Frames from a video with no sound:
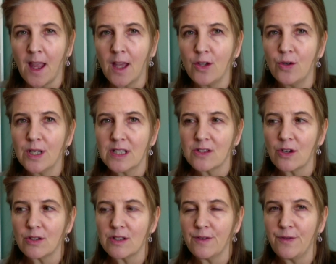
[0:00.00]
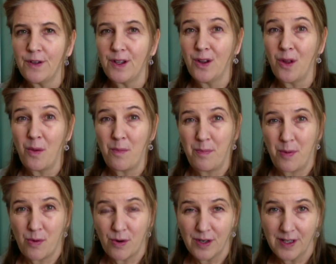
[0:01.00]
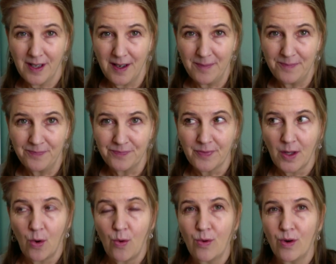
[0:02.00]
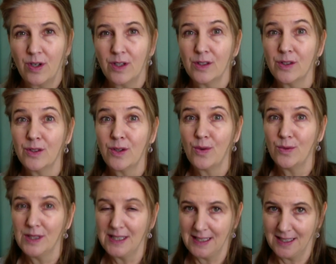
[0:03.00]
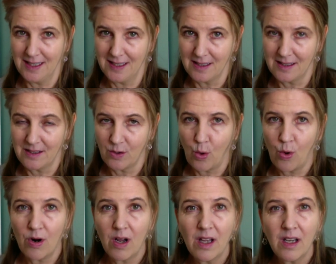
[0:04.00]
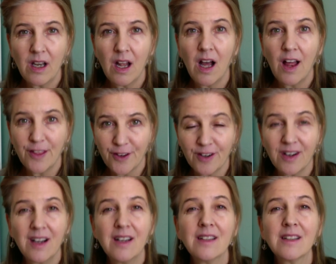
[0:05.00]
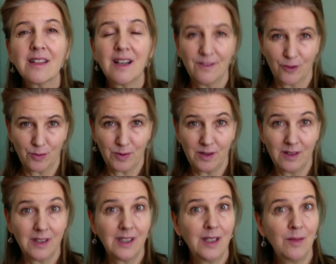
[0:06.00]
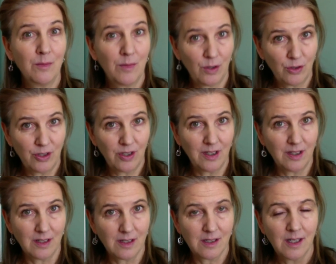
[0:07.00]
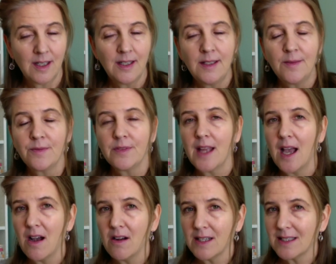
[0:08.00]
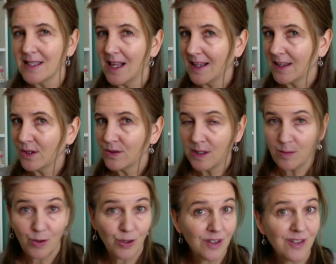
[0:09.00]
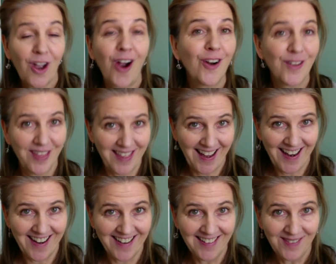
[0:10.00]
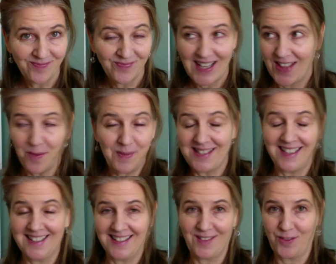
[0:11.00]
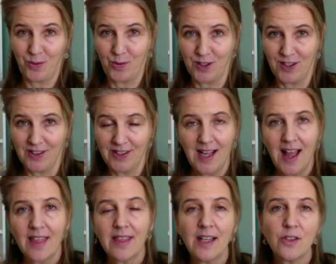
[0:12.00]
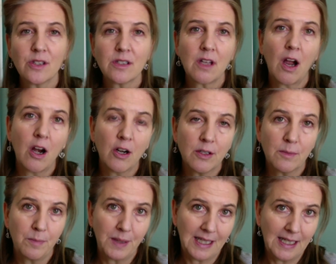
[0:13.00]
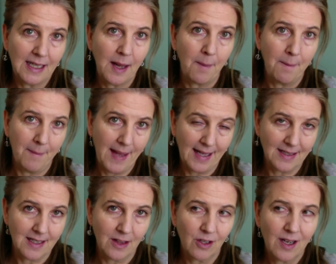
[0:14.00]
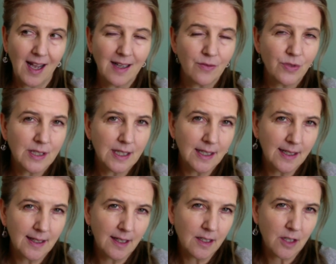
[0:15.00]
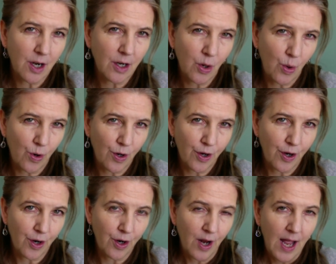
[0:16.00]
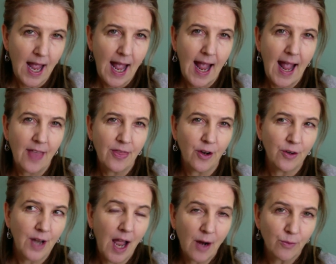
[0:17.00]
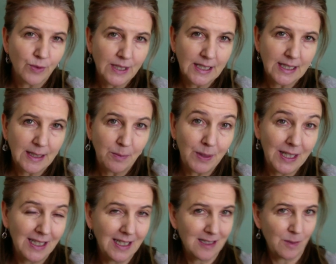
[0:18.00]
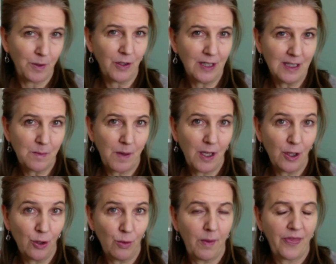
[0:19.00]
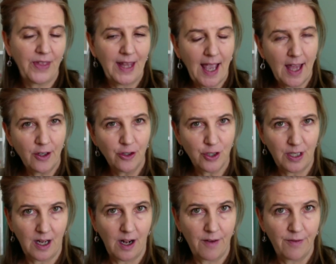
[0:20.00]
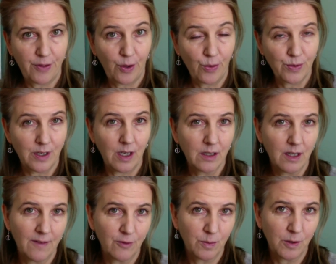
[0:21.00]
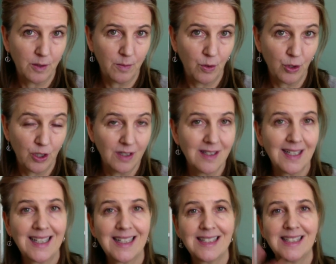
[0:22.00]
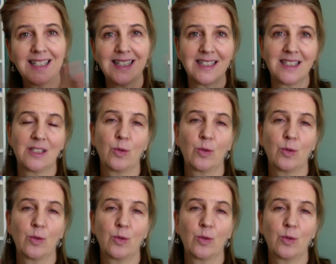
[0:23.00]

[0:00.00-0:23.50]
you can start to feel boredom or loneliness or other uncomfortable emotions. Now, it's not like those emotions aren't there in the busyness of the world. They just aren't being met. They're kind of sitting in a dark corner and they're not really being experienced by you, but the energy of those uncomfortable emotions exists